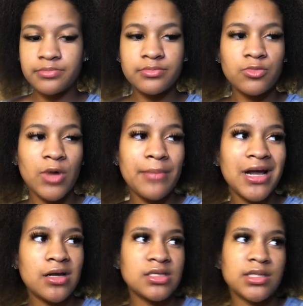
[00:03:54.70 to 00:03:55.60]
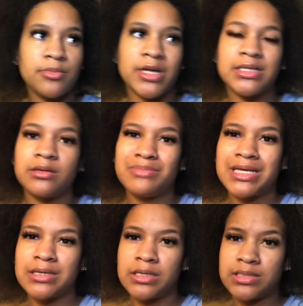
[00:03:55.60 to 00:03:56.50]
Well, I'm not going to separate them
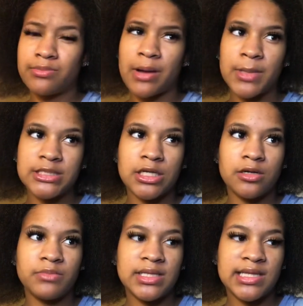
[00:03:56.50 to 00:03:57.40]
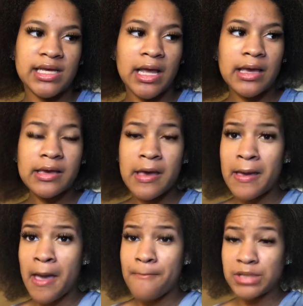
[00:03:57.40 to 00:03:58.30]
because my braids are going to be thick,
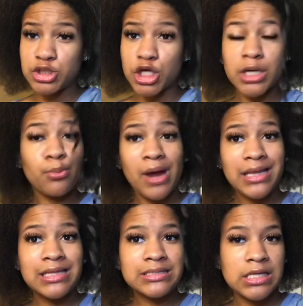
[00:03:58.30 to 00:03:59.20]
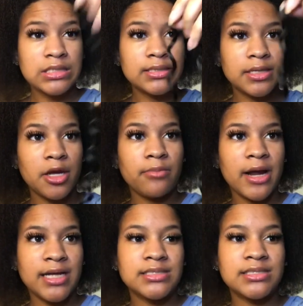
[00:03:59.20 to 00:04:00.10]
but you're going to braid this into your
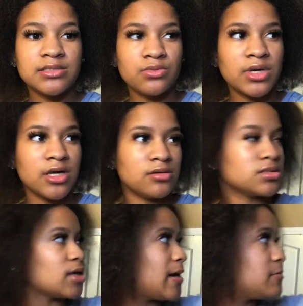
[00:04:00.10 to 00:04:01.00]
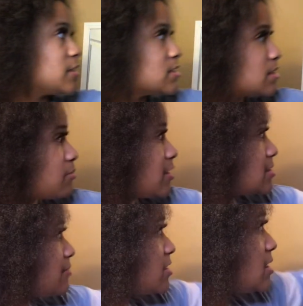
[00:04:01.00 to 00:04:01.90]
braids well. So I'm going to separate
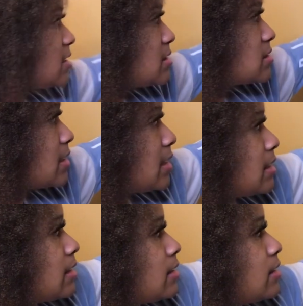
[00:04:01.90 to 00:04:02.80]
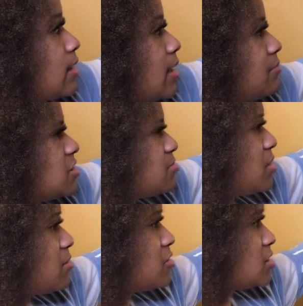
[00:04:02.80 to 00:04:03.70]
some of these, and I'm gonna just put
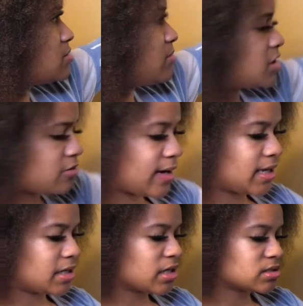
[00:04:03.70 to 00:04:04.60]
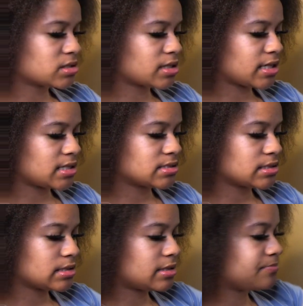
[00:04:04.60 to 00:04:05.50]
them on this mirror right here so they're
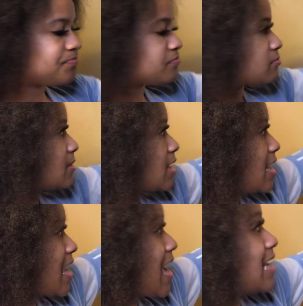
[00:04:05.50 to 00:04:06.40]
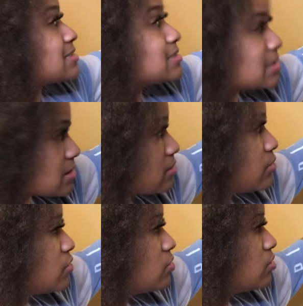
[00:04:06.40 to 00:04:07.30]
easily
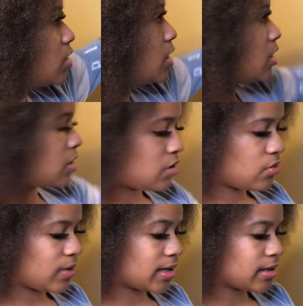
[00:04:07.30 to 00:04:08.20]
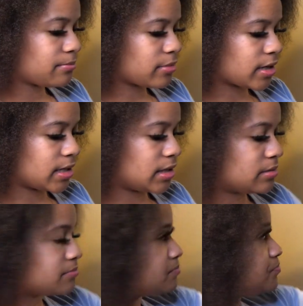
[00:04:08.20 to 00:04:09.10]
accessible while I'm braiding.